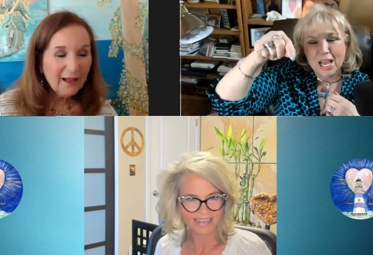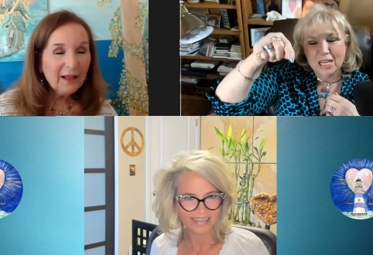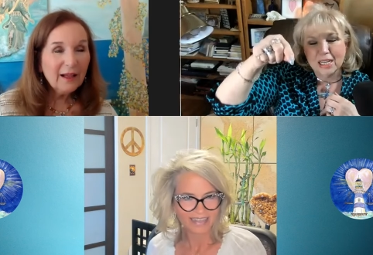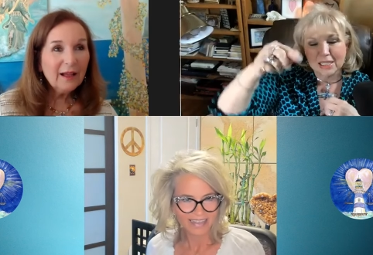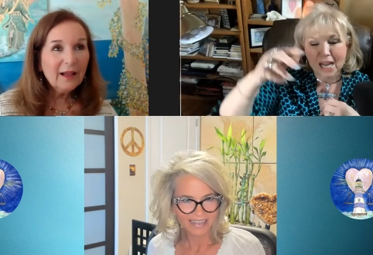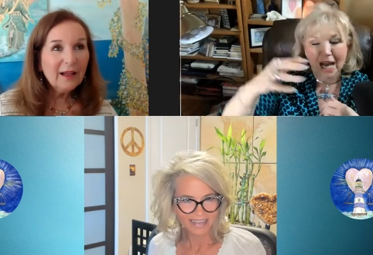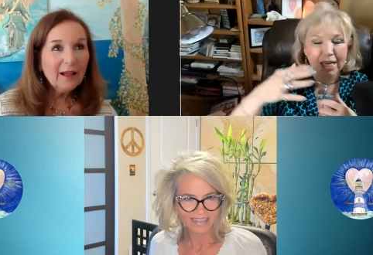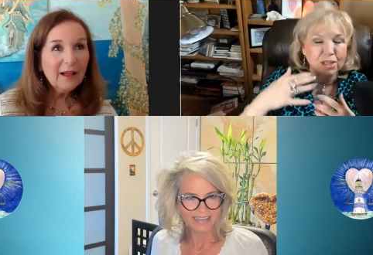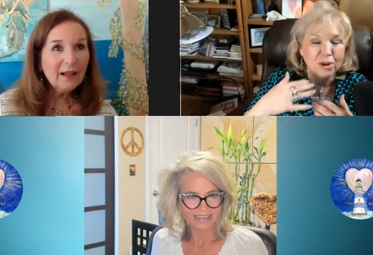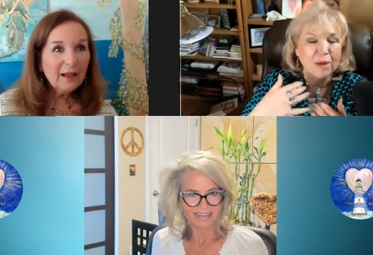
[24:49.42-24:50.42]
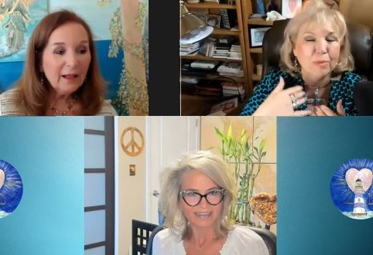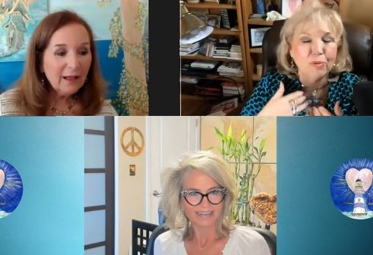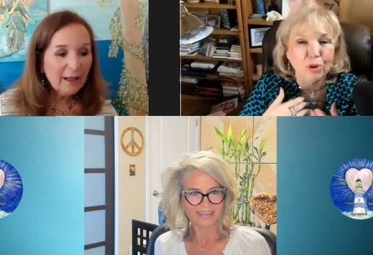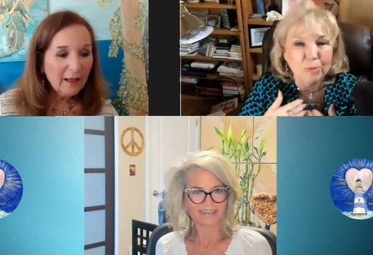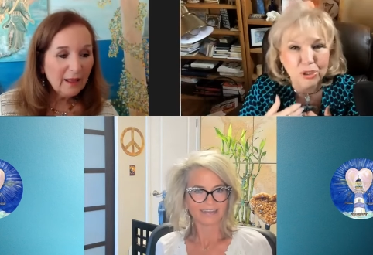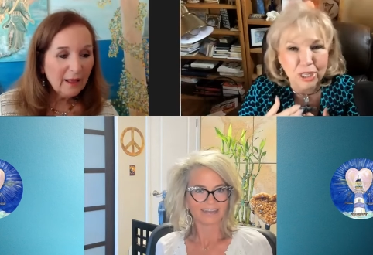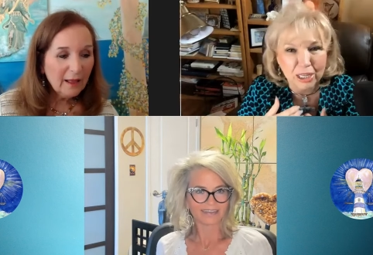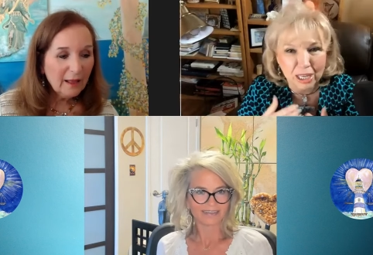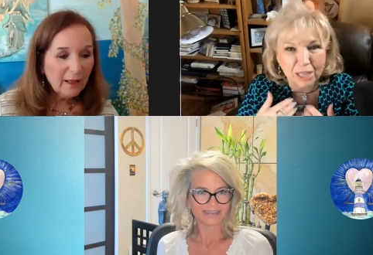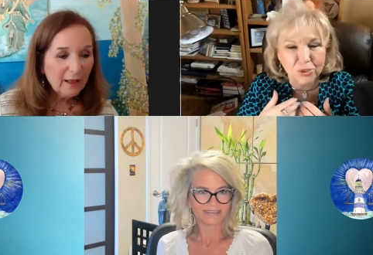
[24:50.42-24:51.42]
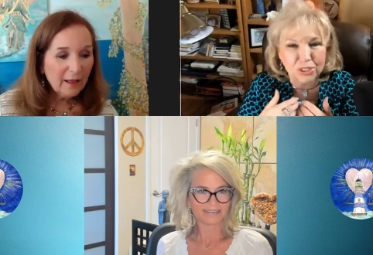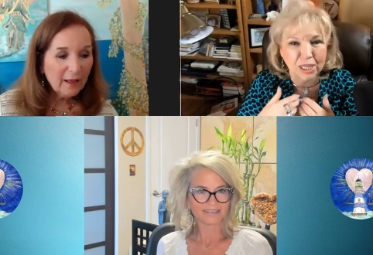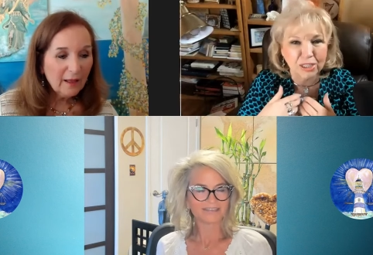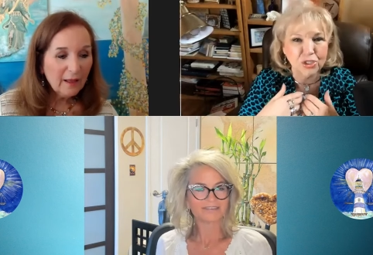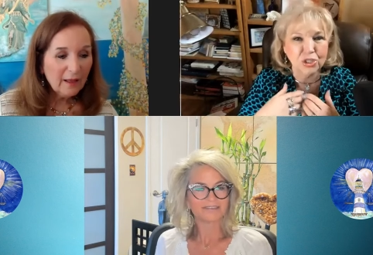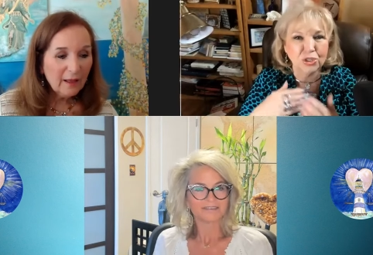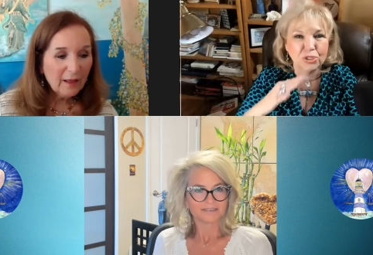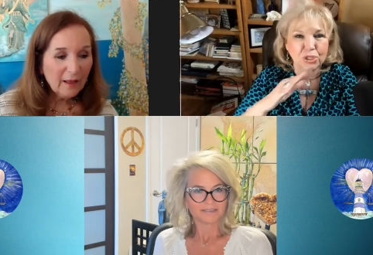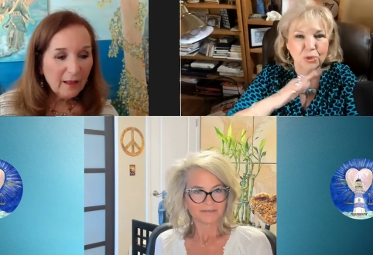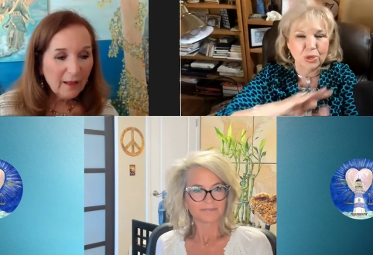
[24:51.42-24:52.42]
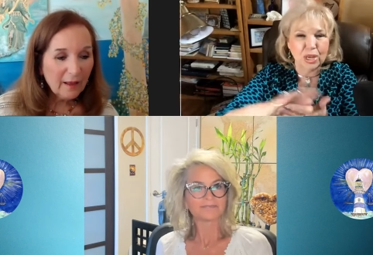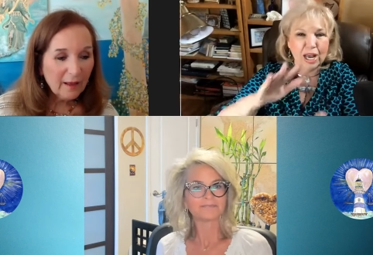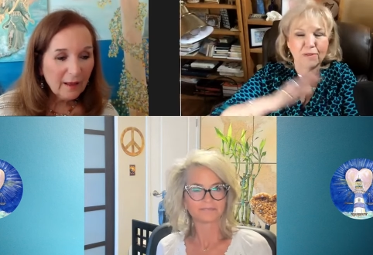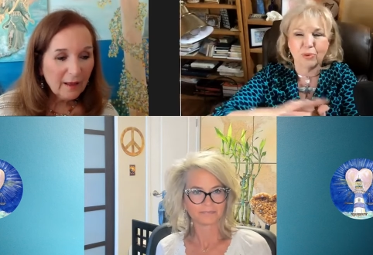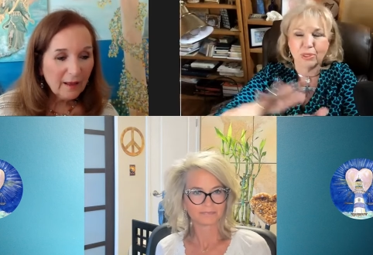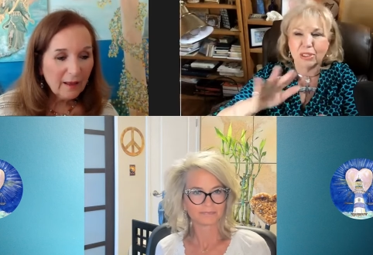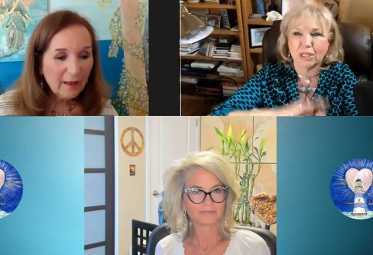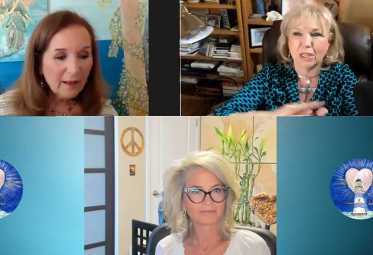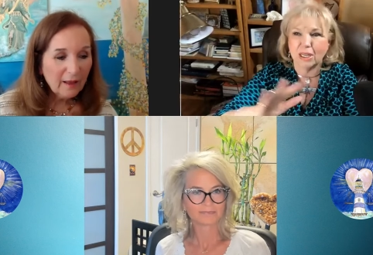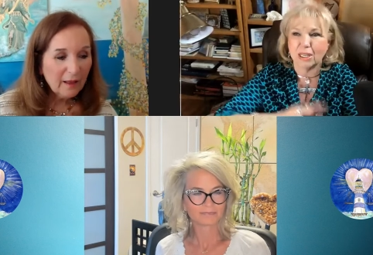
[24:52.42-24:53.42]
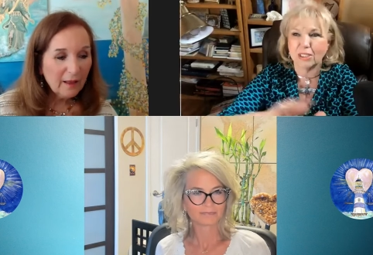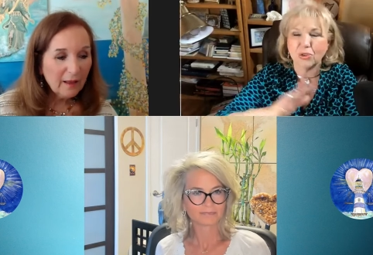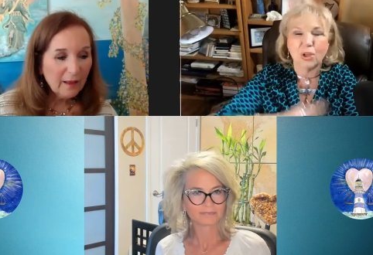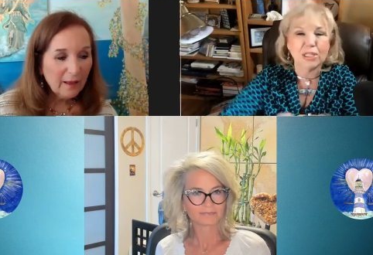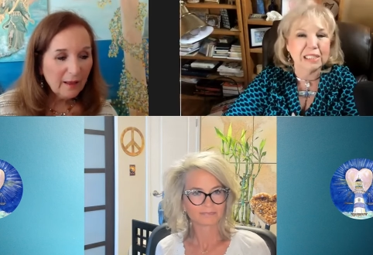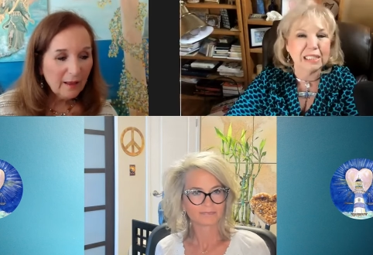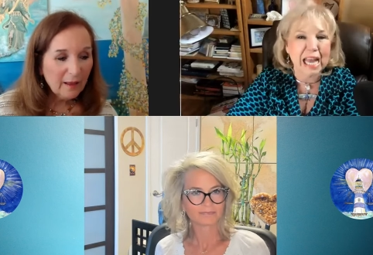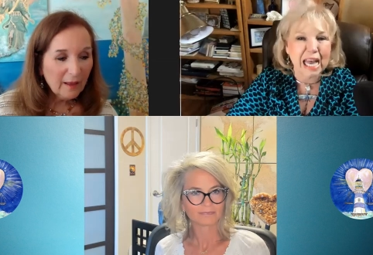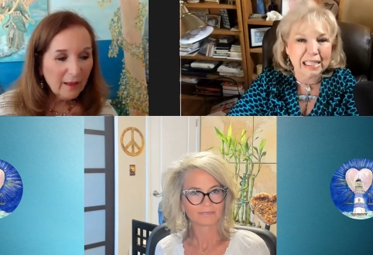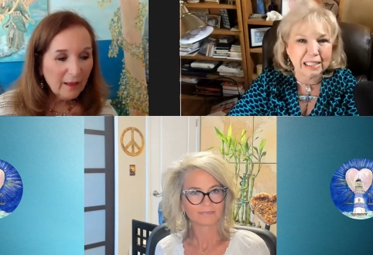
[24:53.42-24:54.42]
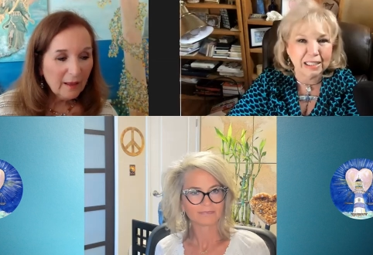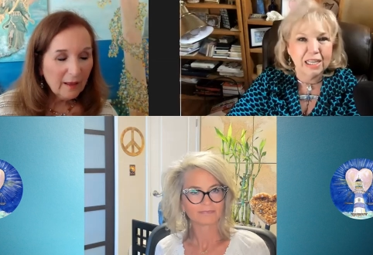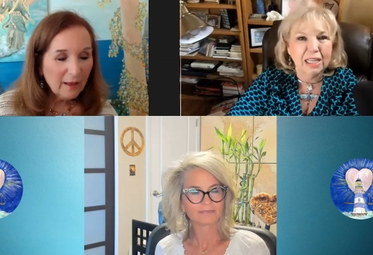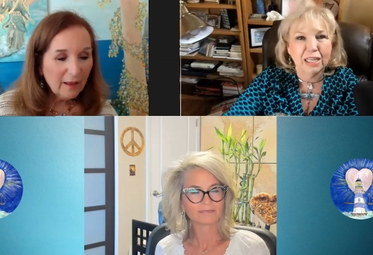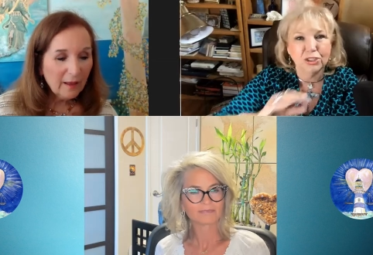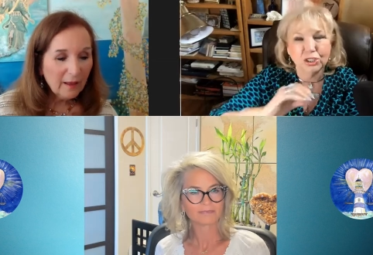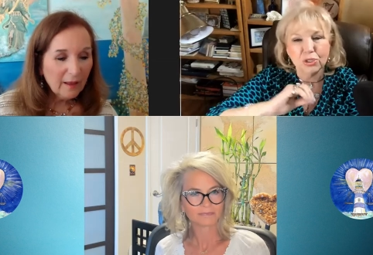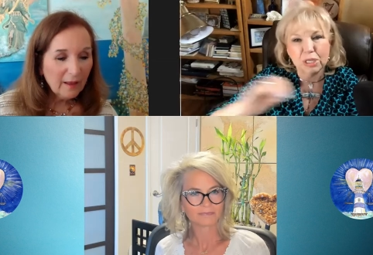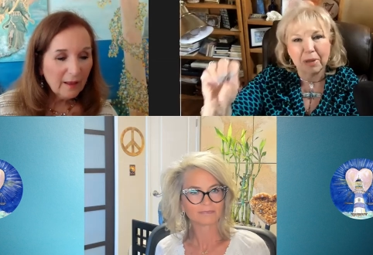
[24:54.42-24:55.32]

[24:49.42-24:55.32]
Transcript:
Speaker 1: because I know I'm a former check X-ray tech too. So when you have with uh, it's called static, it shows mm-hmm.